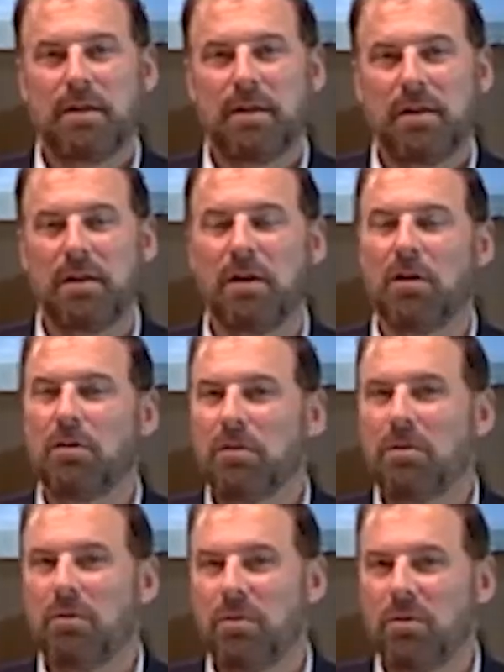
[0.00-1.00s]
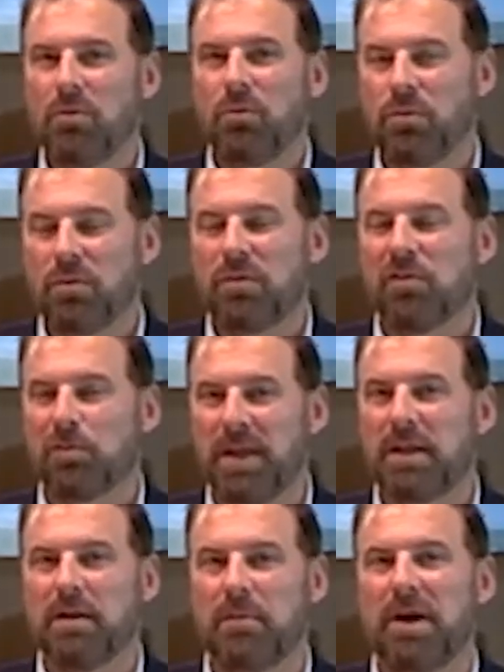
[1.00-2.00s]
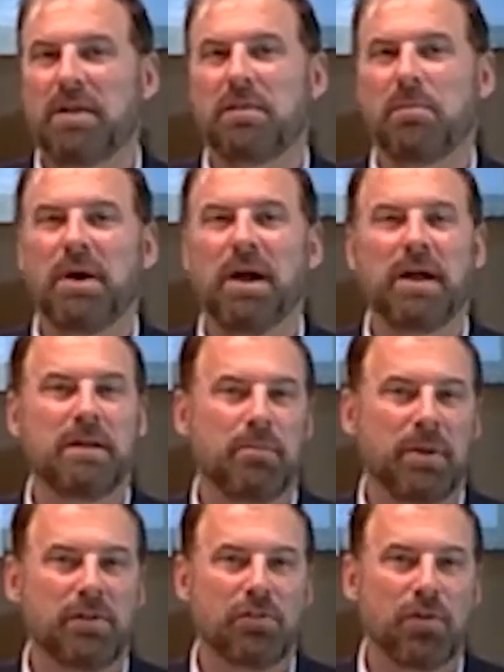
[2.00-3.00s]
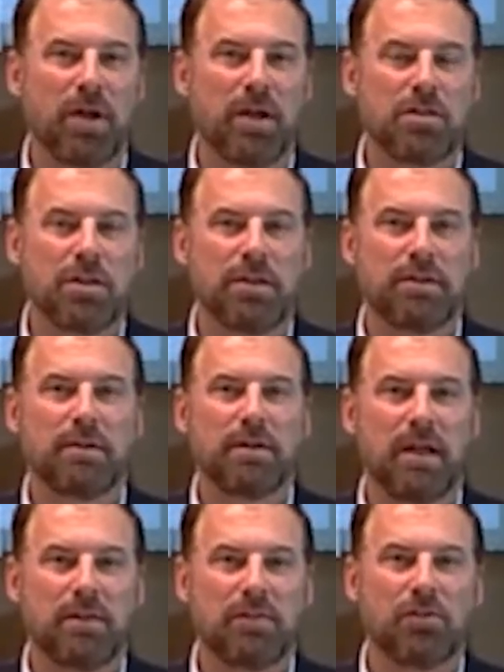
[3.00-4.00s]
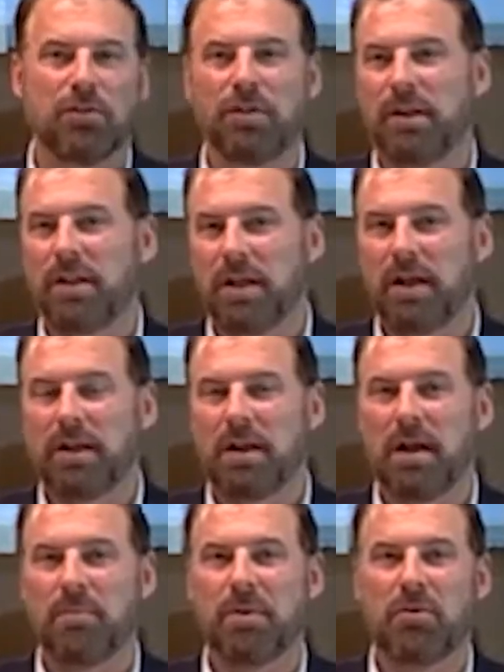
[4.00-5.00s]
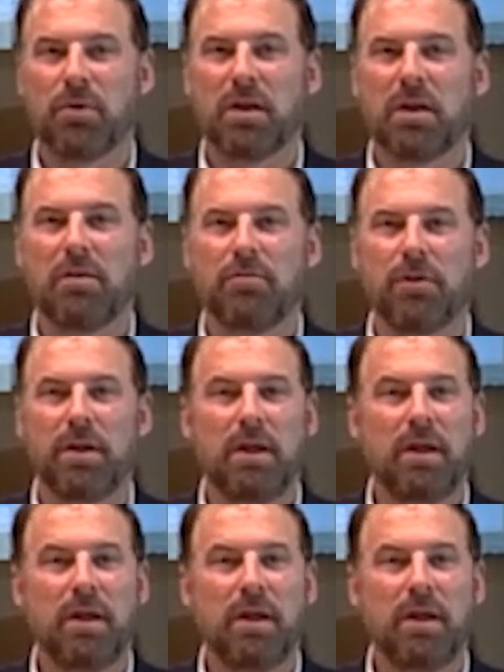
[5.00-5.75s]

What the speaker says: You know, speaking about the Biden administration and certainly the economic recovery,